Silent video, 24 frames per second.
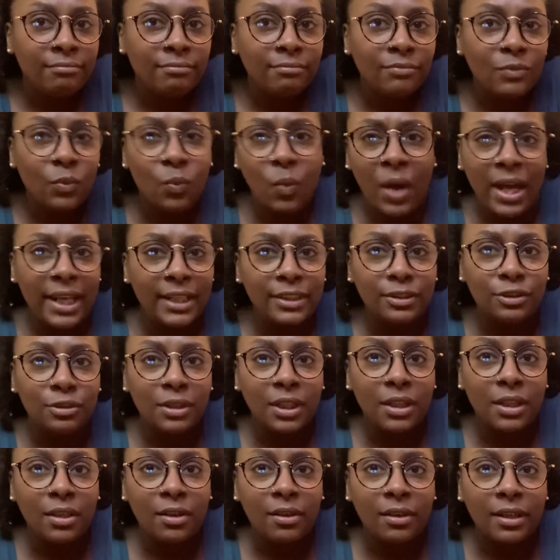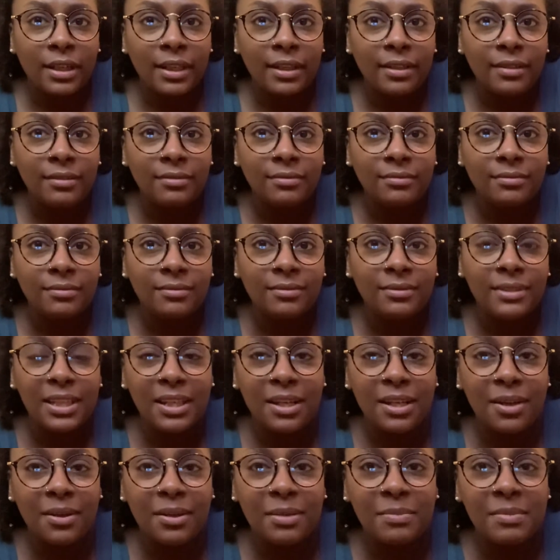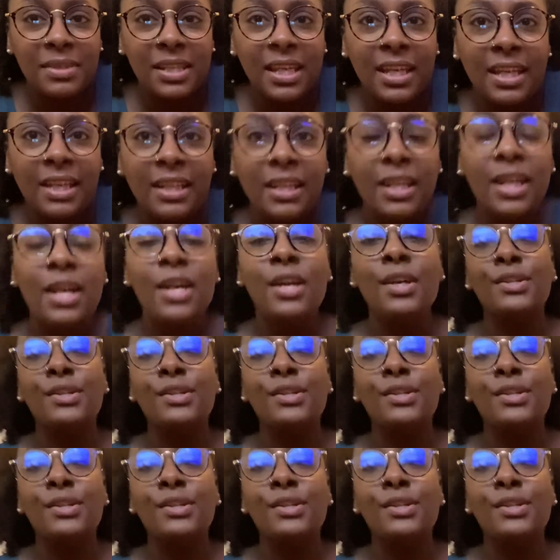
Why didn't you get on it? You know what I'm saying?